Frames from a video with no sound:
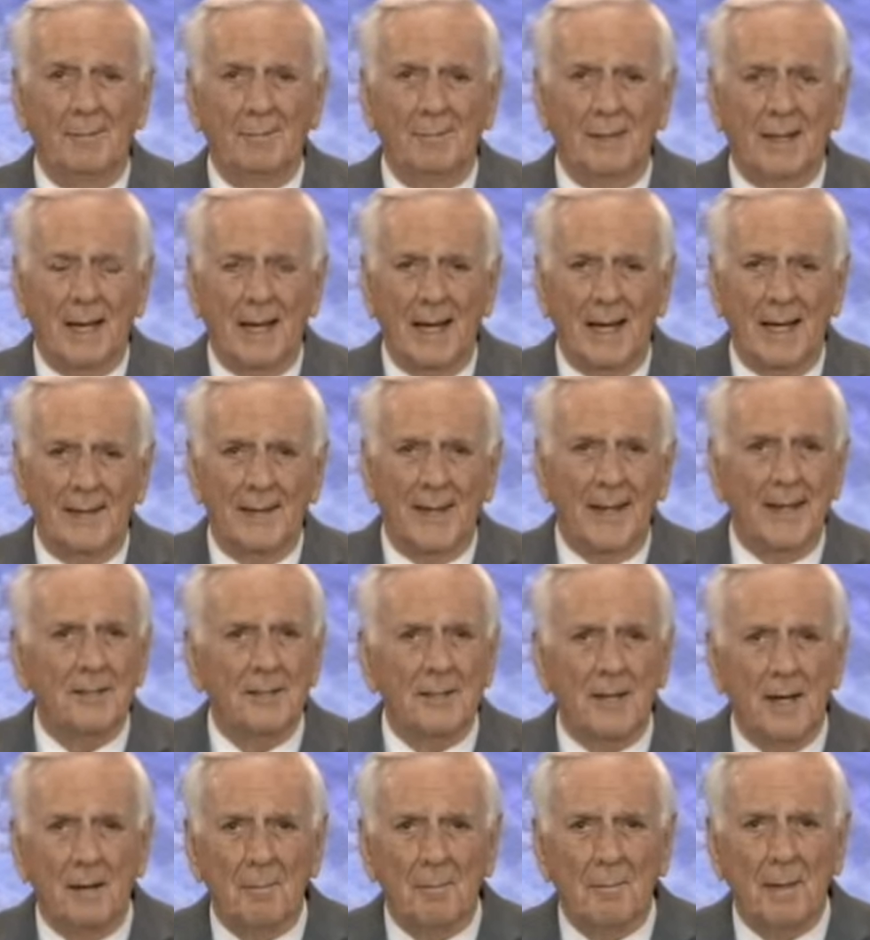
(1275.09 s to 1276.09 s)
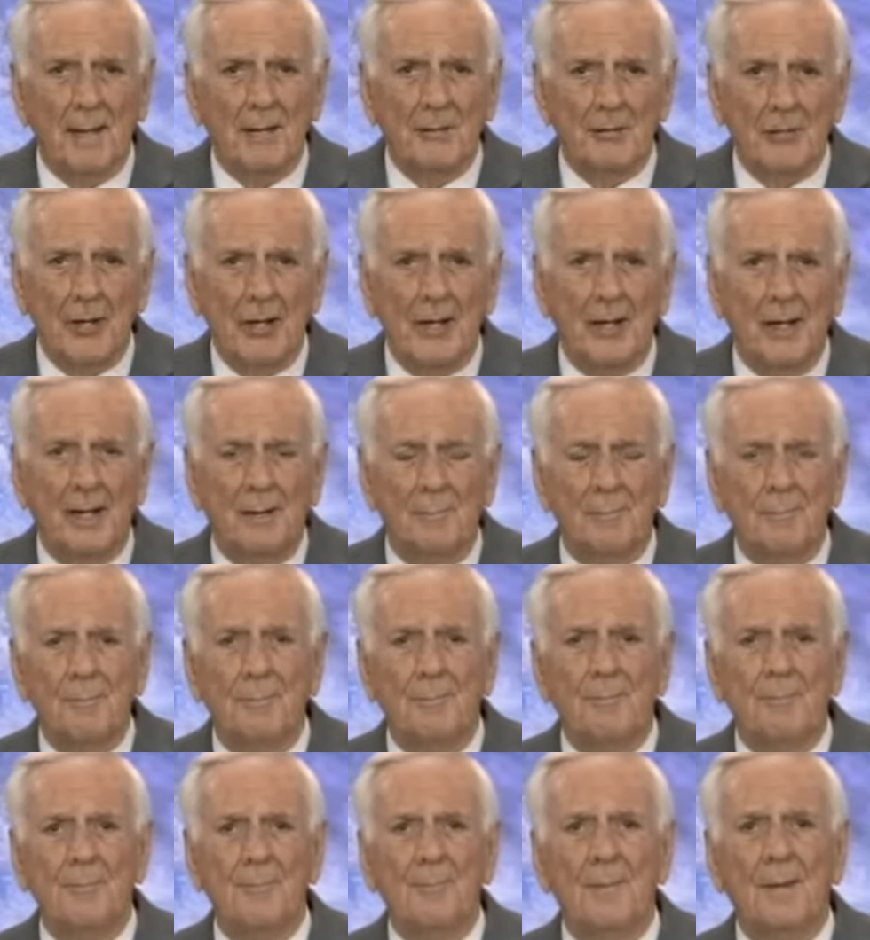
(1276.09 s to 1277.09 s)
I'm glad that's not my
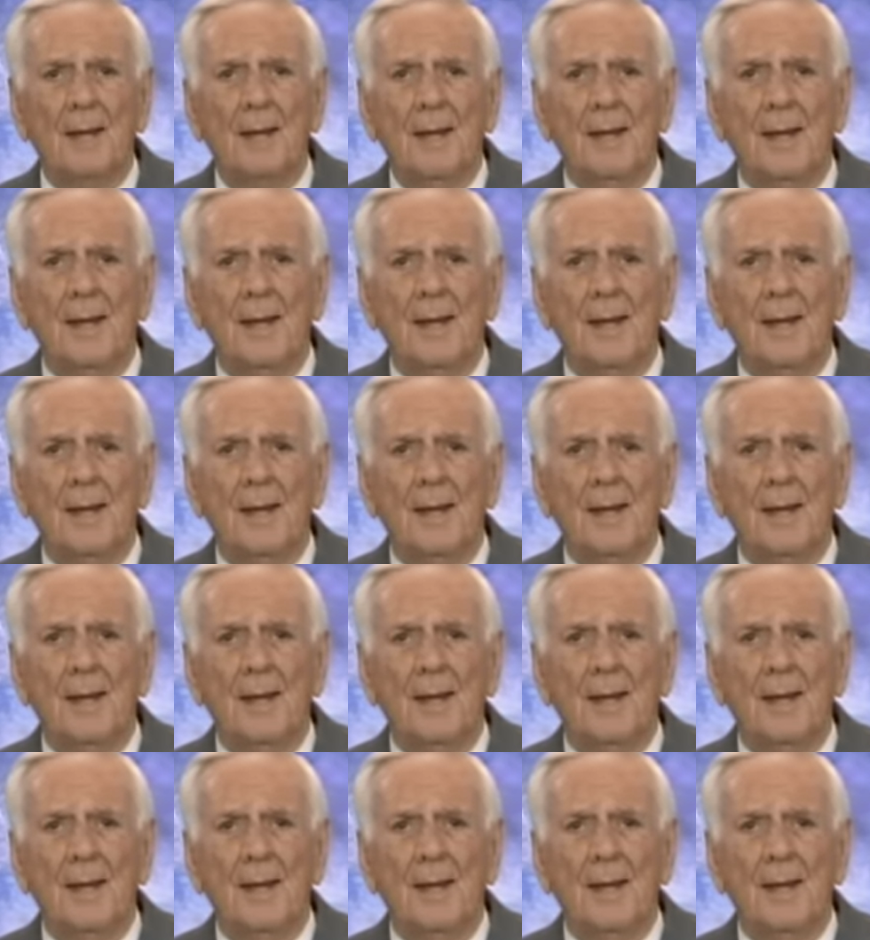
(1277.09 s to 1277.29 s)
job.